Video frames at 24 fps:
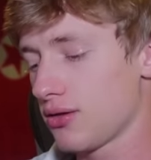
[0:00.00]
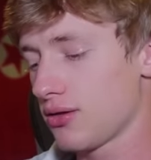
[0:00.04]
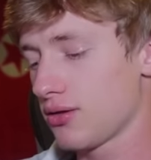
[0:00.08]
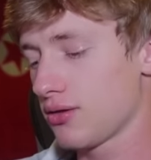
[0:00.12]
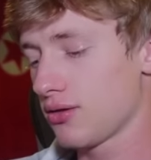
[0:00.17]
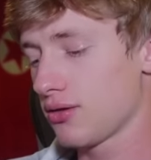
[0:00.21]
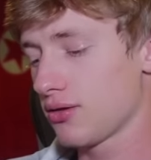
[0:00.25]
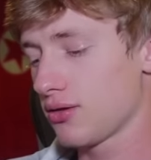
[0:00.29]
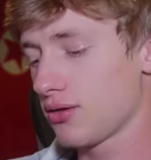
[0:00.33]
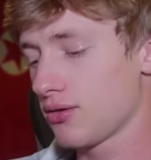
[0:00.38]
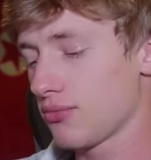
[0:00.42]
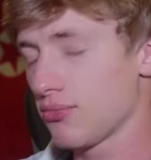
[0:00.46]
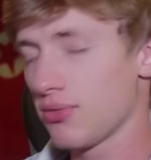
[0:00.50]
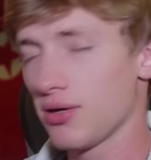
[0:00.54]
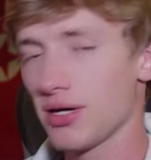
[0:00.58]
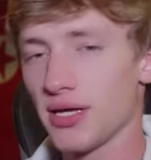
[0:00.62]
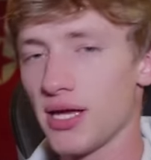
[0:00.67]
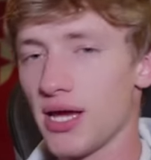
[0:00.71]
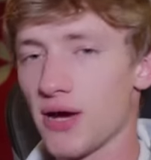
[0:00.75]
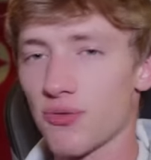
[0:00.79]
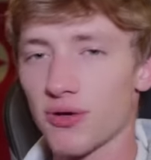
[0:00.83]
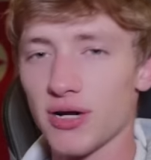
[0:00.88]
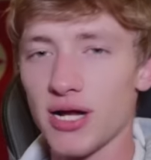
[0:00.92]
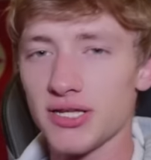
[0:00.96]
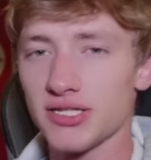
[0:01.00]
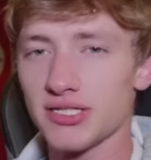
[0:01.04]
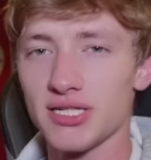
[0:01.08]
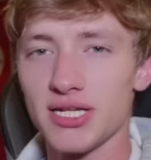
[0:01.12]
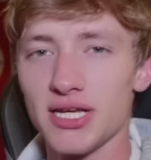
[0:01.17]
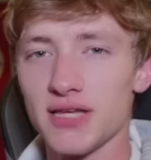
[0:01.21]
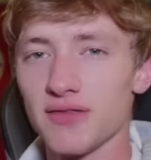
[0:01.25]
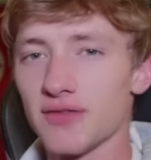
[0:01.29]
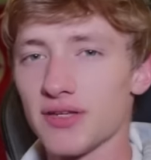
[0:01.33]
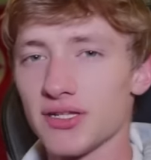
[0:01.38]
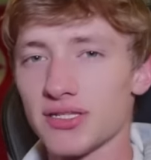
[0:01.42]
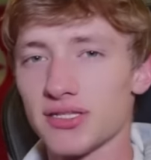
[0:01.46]
But yeah, we're not seeing
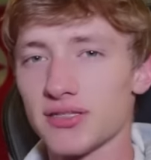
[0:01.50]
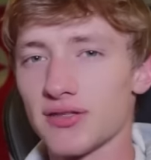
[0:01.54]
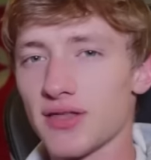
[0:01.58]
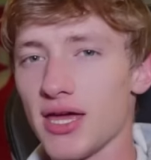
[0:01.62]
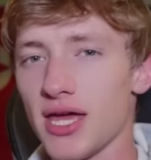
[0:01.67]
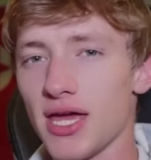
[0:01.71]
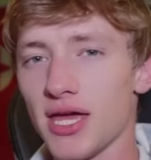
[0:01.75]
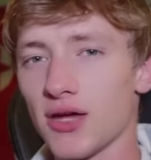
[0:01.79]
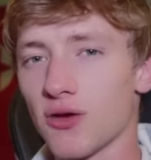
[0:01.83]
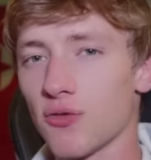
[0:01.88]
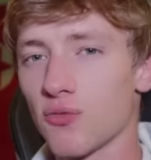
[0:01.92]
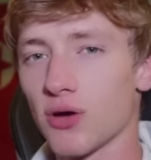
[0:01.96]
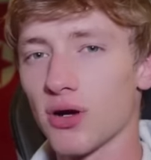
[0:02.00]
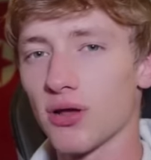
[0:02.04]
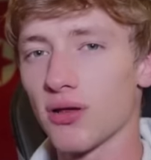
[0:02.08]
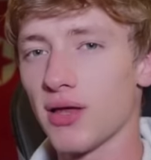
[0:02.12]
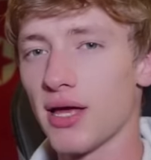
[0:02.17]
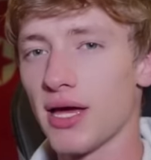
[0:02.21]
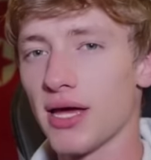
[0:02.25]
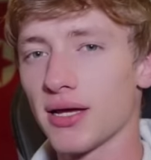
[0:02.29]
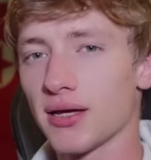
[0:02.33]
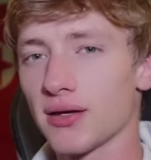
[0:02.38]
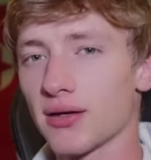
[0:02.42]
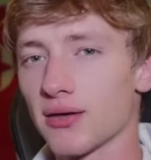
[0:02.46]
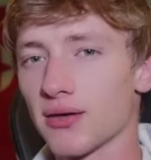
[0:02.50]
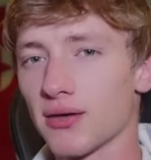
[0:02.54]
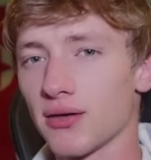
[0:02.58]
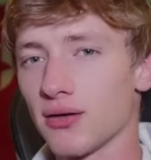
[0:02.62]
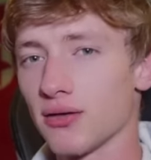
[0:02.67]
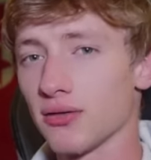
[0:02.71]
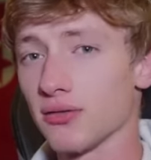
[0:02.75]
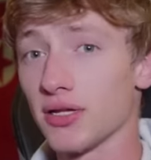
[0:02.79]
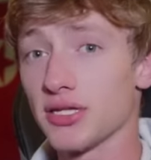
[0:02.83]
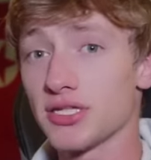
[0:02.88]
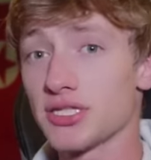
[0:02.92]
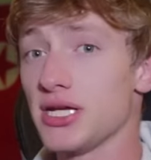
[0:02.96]
this thing where like
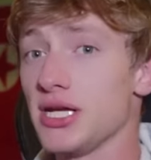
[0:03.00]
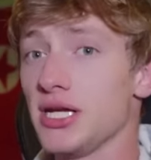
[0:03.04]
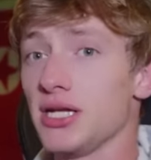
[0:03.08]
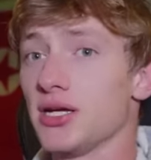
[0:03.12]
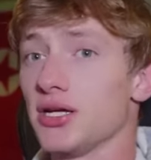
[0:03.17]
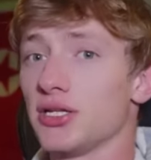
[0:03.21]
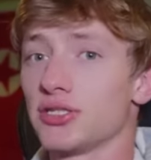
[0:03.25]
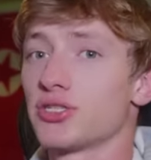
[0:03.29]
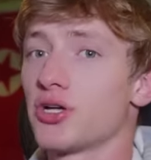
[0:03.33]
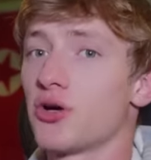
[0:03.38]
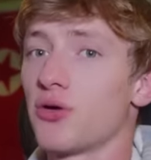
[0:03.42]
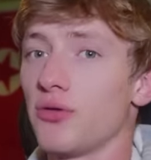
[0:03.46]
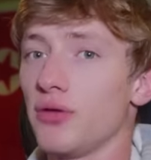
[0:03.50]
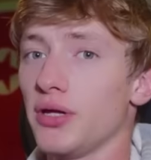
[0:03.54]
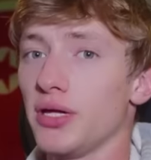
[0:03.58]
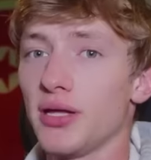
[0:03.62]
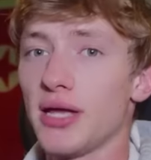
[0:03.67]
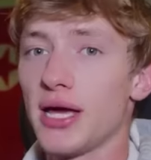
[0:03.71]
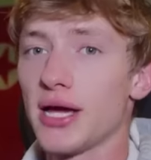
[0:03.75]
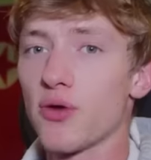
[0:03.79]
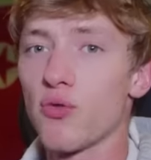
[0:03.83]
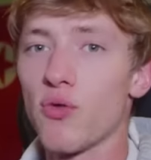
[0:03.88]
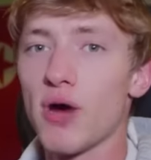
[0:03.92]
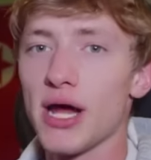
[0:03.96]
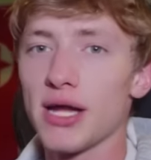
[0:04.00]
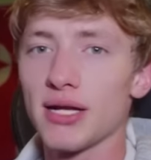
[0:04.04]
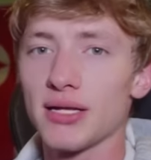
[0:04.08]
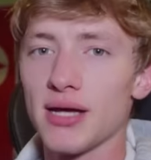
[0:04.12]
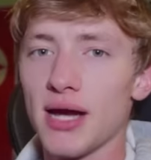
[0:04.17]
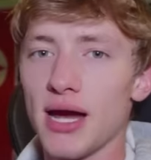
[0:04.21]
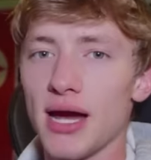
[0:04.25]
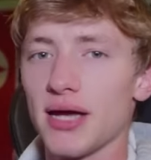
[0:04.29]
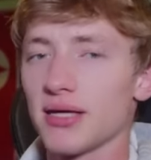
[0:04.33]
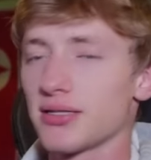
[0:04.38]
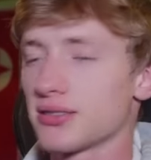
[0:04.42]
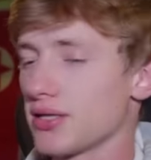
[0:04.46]
Latinos only, like white
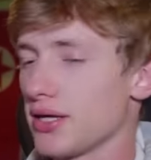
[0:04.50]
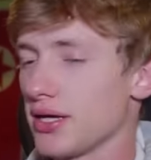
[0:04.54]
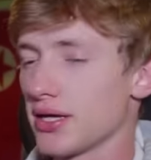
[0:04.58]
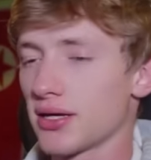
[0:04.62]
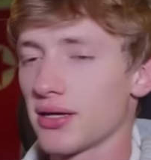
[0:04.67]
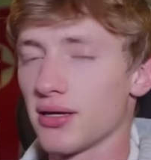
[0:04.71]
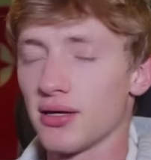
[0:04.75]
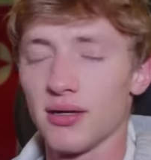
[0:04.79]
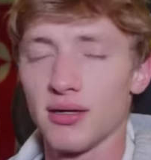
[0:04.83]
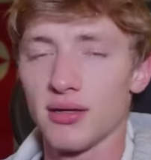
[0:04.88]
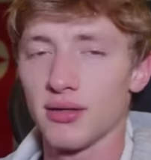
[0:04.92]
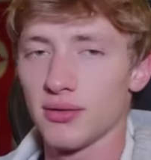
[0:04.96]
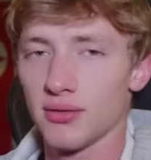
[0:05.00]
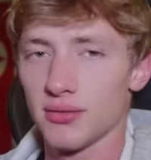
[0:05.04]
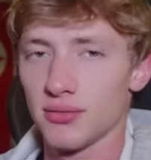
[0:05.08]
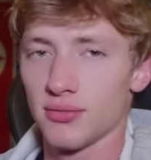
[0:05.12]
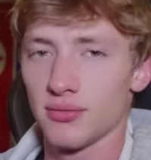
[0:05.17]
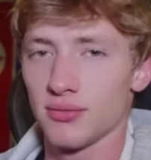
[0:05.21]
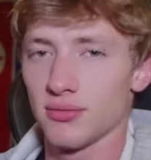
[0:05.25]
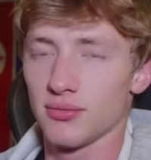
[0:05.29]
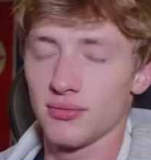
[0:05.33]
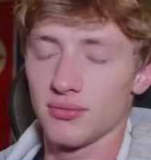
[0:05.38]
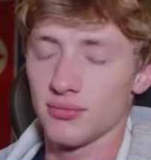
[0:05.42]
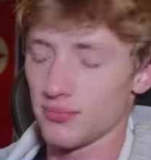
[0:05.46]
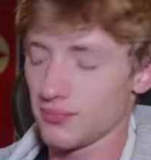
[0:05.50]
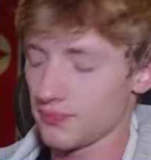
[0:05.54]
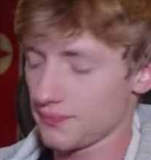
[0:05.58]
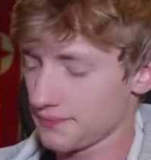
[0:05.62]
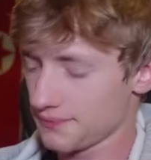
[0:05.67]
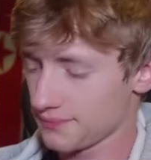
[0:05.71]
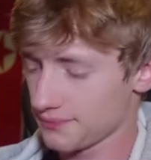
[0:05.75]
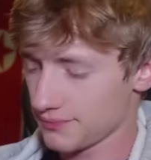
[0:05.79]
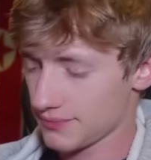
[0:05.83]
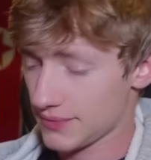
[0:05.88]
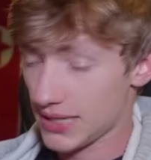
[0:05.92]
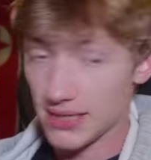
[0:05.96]
guys. Like,
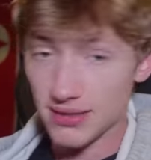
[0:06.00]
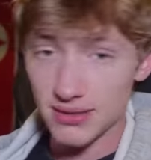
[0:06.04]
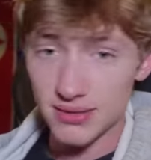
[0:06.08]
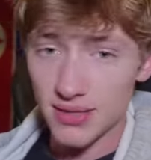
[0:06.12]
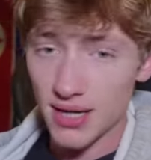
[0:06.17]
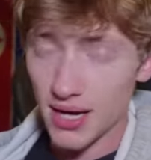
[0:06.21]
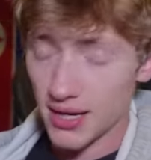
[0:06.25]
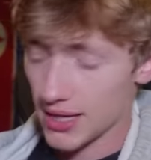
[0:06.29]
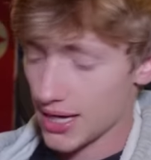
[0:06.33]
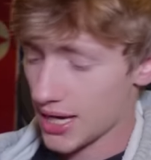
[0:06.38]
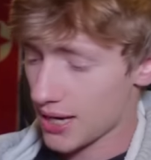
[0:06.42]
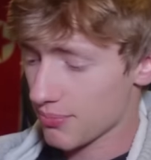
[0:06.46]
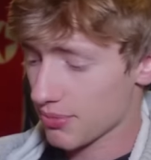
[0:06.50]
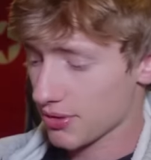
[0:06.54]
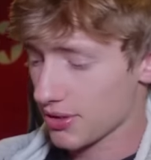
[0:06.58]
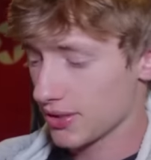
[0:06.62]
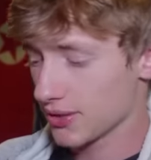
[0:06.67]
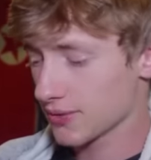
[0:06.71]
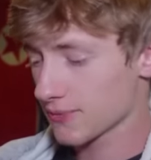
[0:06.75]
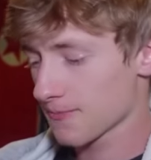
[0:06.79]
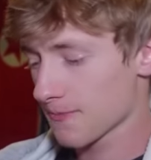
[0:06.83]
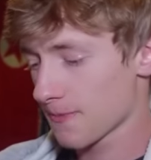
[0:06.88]
that's not happening.